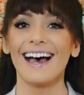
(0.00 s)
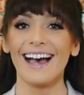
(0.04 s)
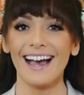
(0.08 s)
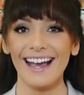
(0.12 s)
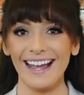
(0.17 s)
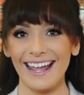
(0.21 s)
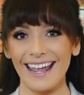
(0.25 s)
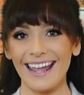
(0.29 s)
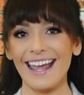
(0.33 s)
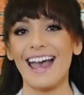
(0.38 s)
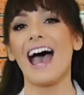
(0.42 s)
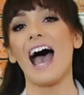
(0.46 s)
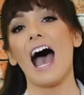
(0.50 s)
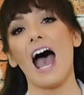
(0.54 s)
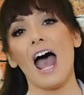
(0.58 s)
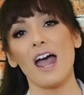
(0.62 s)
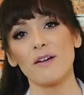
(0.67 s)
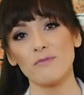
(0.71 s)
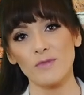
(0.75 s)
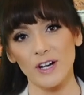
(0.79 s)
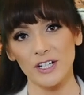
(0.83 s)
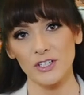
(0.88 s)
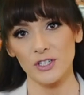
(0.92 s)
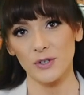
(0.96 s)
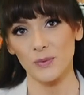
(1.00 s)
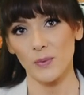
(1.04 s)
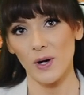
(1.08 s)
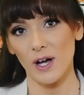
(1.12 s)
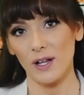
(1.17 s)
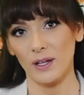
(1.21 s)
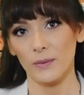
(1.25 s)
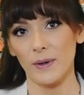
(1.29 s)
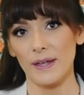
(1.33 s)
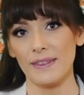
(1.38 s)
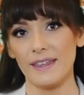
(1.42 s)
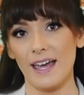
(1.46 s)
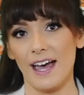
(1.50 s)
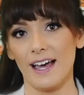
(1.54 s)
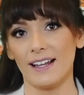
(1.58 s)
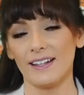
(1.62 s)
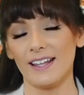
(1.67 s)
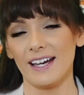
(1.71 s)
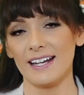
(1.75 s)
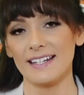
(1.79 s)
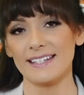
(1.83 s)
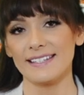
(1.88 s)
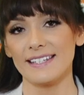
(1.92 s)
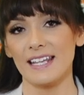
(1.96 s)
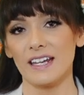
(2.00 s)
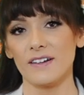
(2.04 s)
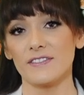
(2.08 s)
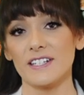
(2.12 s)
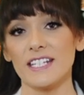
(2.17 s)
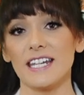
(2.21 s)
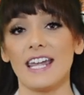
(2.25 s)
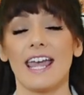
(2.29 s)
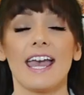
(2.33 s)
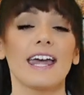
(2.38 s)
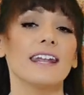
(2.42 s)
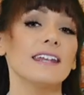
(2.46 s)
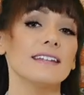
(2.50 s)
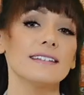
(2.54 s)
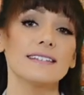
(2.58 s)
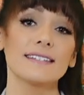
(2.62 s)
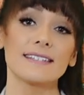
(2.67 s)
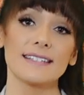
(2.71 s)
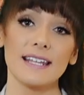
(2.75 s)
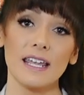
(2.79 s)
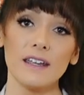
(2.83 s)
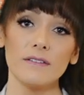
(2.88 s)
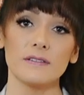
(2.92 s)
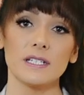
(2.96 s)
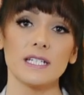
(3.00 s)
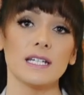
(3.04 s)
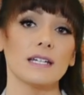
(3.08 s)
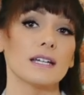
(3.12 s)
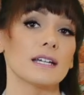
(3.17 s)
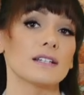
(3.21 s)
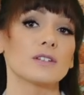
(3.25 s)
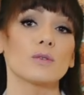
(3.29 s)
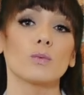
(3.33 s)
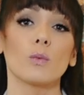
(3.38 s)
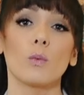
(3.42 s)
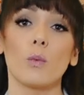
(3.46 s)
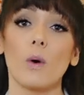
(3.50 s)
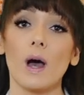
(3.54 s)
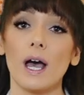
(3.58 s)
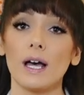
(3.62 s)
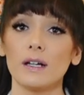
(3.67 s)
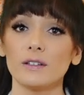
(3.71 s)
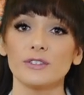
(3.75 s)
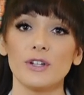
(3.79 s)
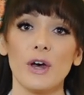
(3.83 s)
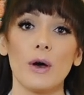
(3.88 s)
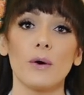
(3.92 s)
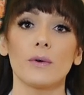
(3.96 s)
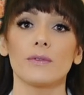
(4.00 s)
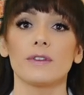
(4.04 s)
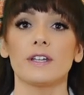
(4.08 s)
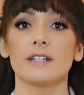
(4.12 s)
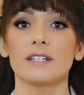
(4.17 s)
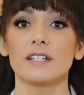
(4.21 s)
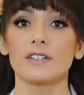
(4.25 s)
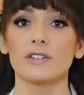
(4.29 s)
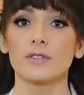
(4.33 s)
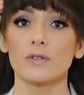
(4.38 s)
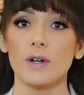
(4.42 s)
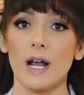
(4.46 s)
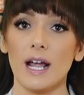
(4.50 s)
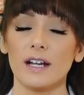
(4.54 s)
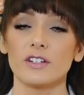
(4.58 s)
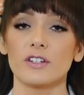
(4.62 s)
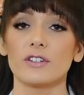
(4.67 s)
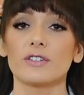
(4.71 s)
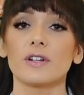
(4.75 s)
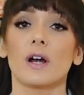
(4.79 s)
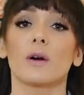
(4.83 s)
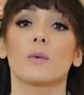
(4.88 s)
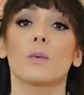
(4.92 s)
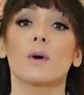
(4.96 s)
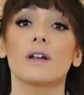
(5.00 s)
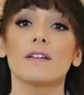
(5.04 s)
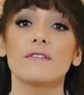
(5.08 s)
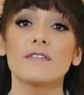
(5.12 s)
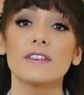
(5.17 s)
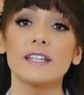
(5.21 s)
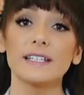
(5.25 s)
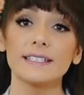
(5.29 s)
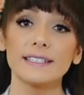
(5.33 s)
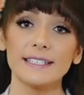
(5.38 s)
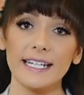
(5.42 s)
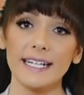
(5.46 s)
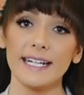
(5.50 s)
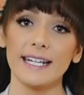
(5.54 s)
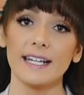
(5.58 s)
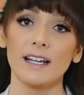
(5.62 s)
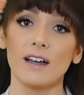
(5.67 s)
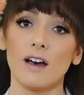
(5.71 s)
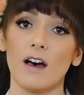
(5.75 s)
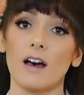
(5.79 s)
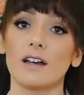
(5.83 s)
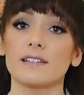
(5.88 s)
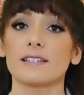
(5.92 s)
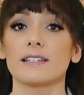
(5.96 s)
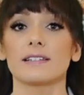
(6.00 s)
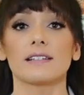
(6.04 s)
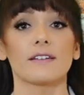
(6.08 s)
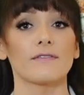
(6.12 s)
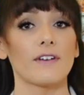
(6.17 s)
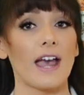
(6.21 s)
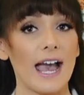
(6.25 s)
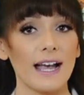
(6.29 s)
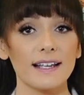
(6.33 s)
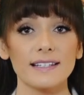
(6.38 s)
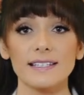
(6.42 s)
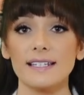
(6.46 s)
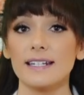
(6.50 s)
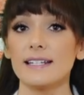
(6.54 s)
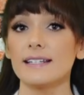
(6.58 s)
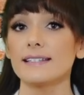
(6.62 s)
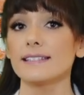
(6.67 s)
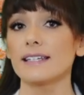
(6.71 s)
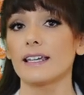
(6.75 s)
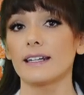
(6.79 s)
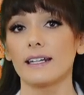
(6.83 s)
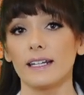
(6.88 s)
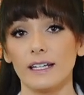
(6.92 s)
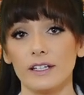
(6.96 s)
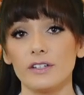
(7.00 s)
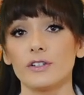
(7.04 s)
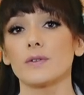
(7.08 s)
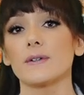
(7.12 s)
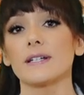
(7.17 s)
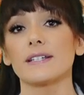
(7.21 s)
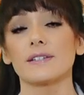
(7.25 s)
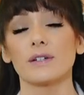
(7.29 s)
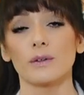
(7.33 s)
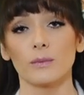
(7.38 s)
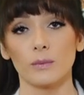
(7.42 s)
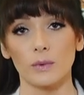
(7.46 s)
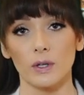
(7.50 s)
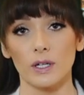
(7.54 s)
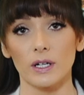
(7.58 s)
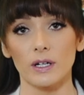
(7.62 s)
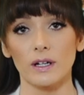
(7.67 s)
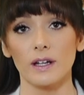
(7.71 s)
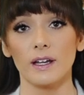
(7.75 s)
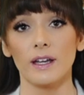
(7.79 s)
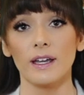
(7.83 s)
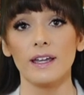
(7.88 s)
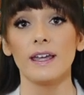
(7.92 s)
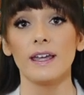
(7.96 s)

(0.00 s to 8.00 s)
Hi, I'm Rachel Walla with Ally Safety, and in safety, it's well known that distractions are one of the leading causes of accidents and injuries at work.